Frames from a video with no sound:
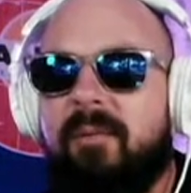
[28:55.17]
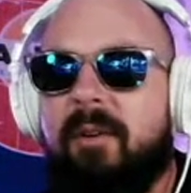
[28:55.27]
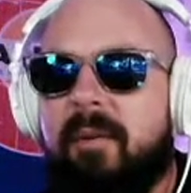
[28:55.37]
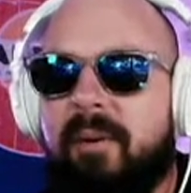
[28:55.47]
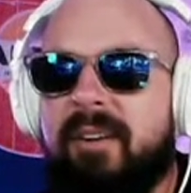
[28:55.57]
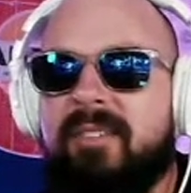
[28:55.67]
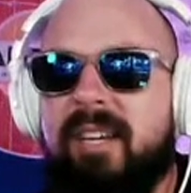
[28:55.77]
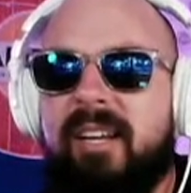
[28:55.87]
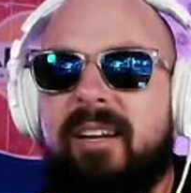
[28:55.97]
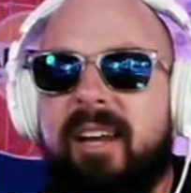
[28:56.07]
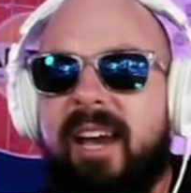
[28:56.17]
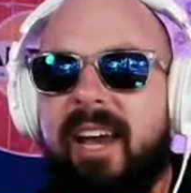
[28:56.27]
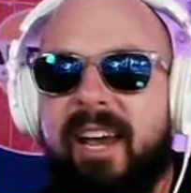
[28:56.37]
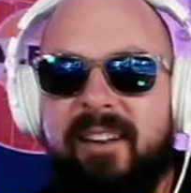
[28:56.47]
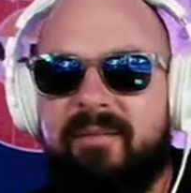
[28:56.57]
I want my windows tinted,"
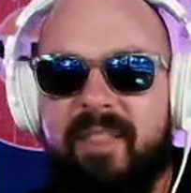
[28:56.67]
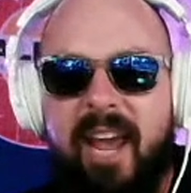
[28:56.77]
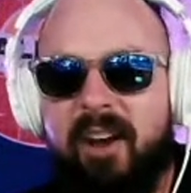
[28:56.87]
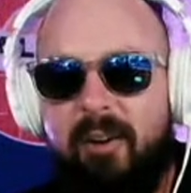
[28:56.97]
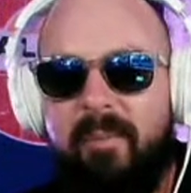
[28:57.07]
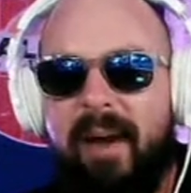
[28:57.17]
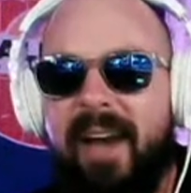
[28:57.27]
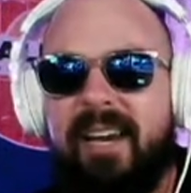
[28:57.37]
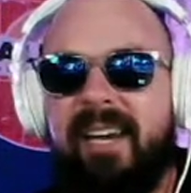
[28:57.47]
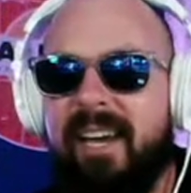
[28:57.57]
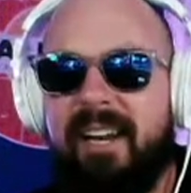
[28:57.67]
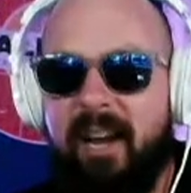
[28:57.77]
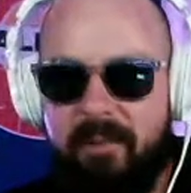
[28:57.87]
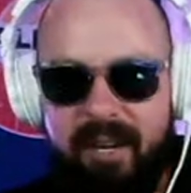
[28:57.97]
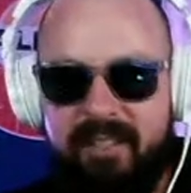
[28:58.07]
and they go back,
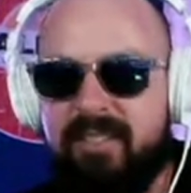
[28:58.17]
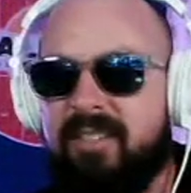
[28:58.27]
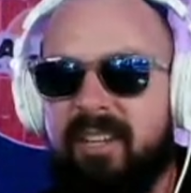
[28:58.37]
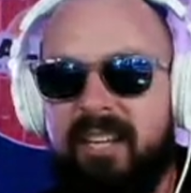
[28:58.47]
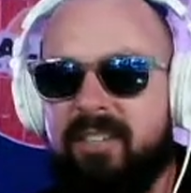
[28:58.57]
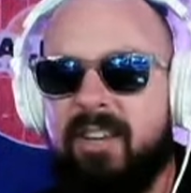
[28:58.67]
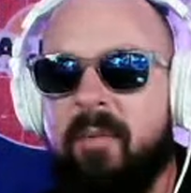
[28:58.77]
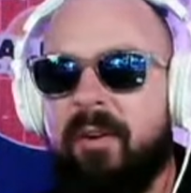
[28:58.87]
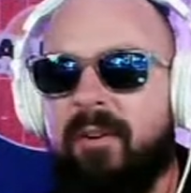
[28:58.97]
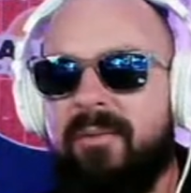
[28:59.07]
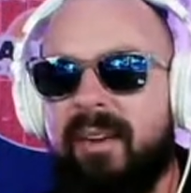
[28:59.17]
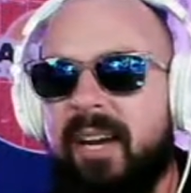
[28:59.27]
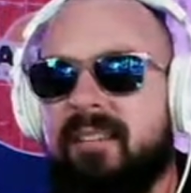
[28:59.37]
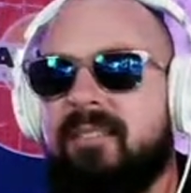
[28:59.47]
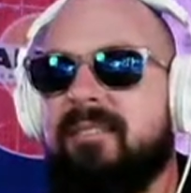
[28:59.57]
and I mean, it's a domino
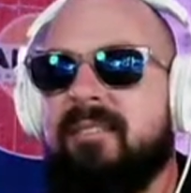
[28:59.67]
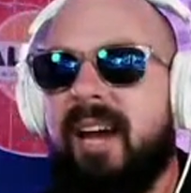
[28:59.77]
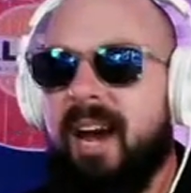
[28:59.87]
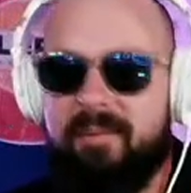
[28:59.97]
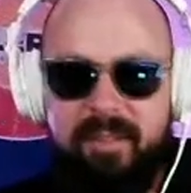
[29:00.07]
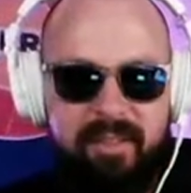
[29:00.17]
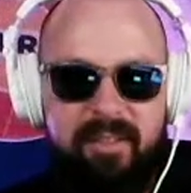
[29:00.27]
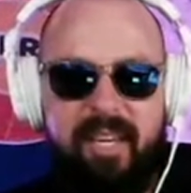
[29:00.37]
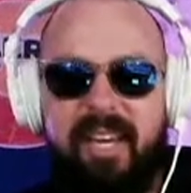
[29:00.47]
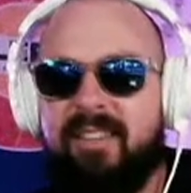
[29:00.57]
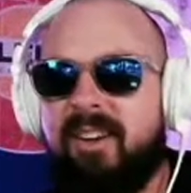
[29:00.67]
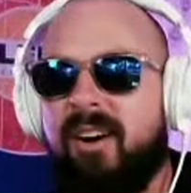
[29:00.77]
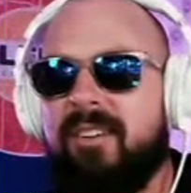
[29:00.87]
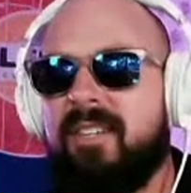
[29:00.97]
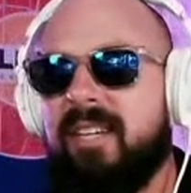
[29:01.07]
effect. Absolutely, hit
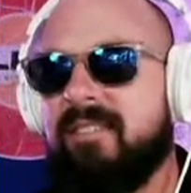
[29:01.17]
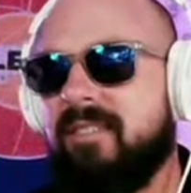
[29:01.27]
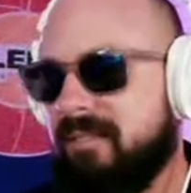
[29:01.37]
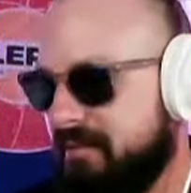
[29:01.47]
the car scene.